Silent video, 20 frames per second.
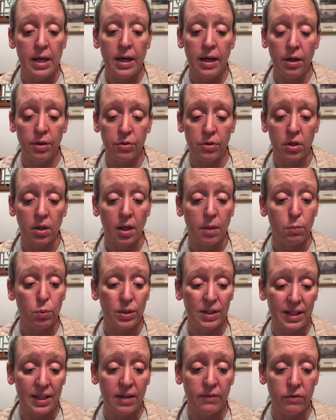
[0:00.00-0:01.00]
Health Club
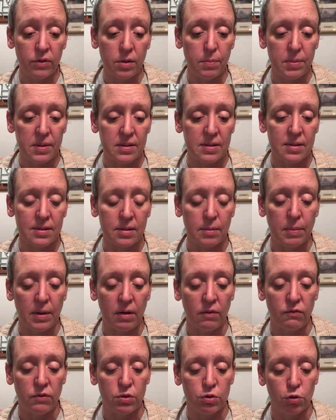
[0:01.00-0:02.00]
would give the business a
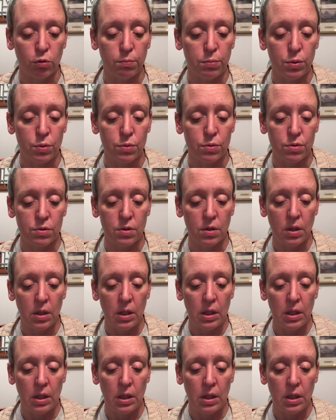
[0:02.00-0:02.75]
beneficial boost.